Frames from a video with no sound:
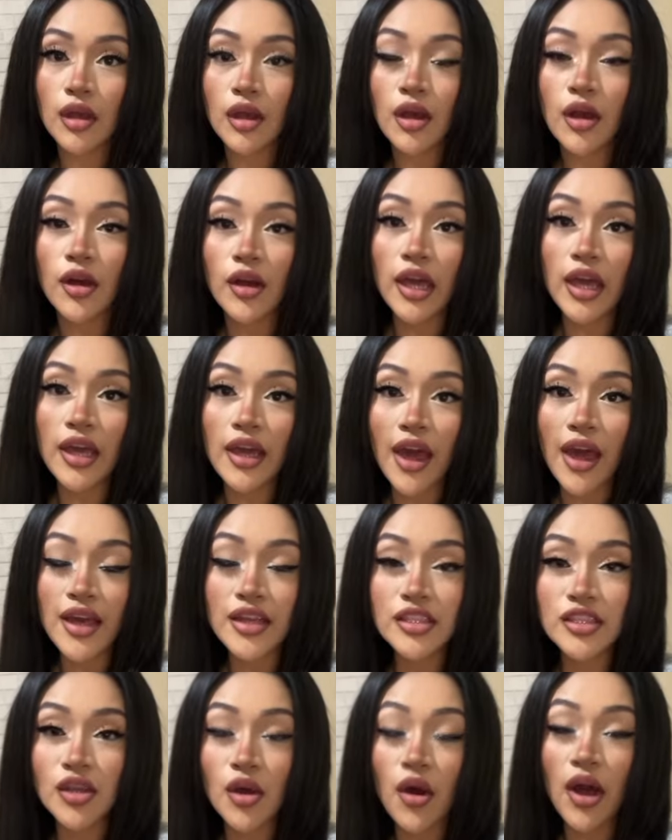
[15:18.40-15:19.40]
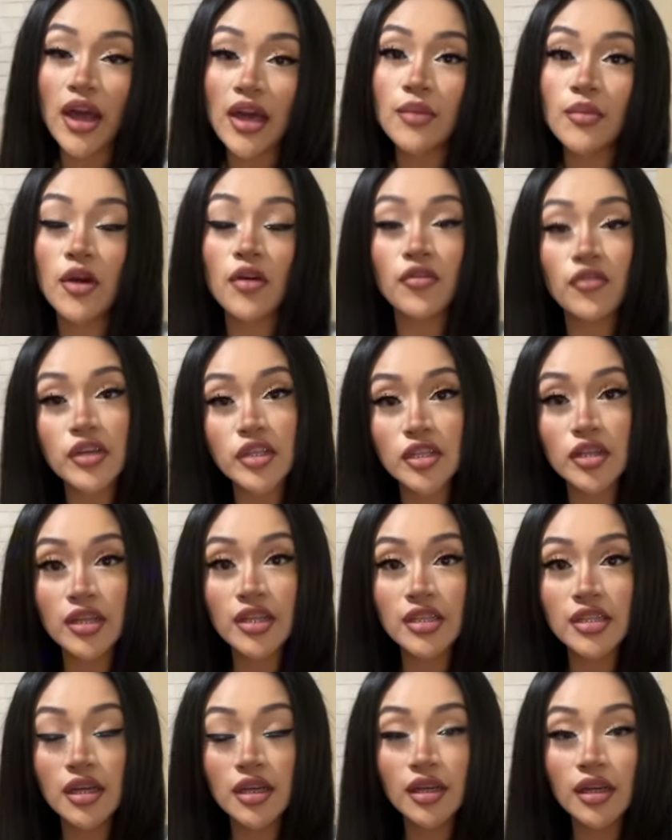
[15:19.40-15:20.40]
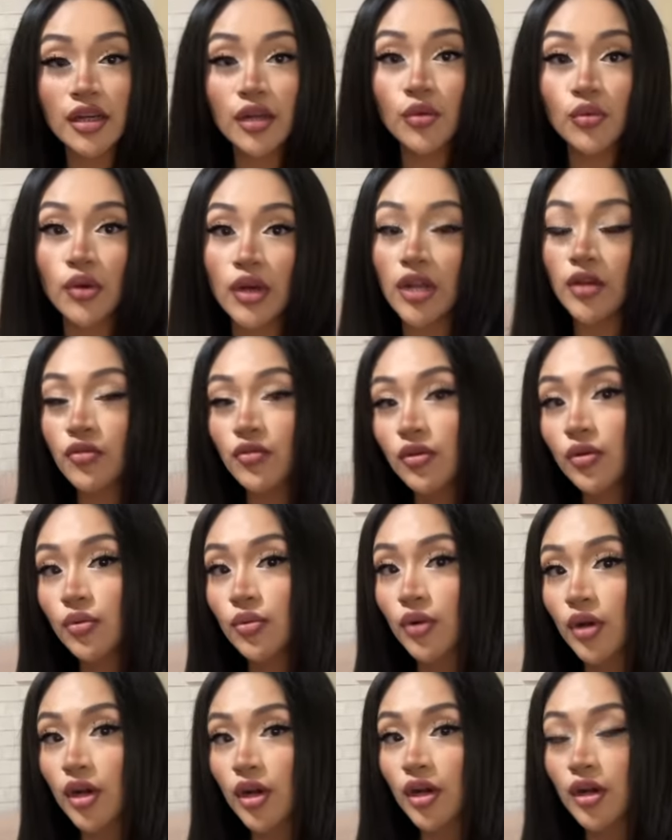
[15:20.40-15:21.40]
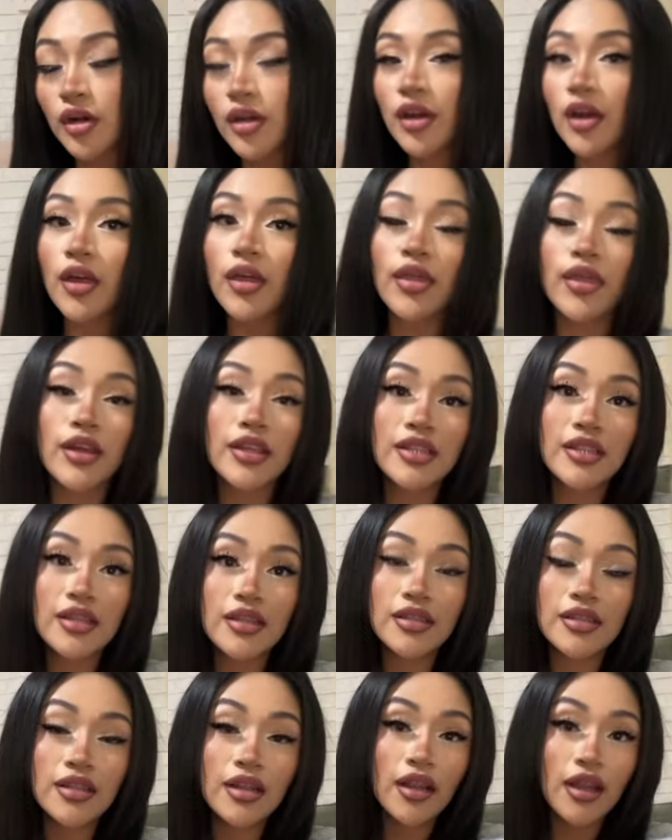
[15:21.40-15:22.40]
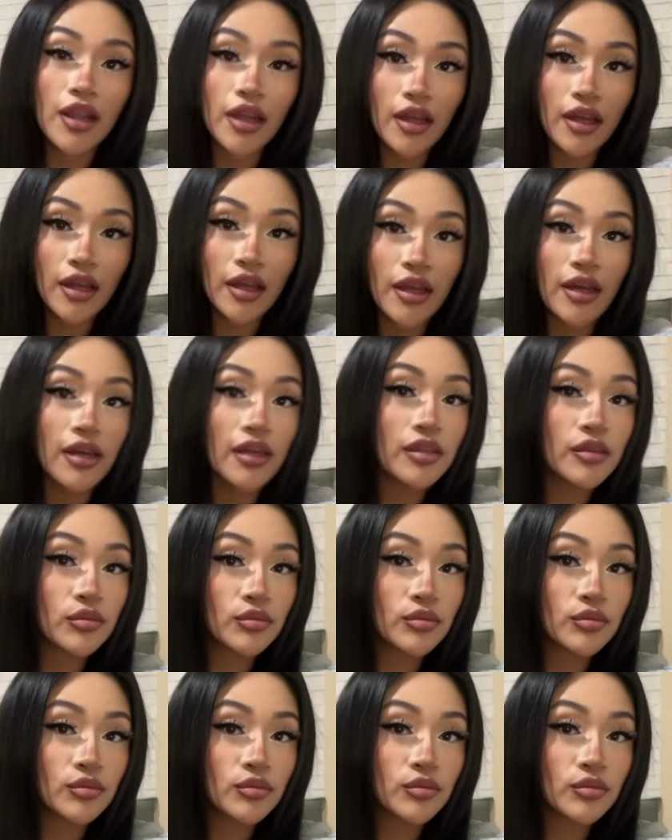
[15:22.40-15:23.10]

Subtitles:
Okay, guys, so I'm officially done getting ready for work. This is the look.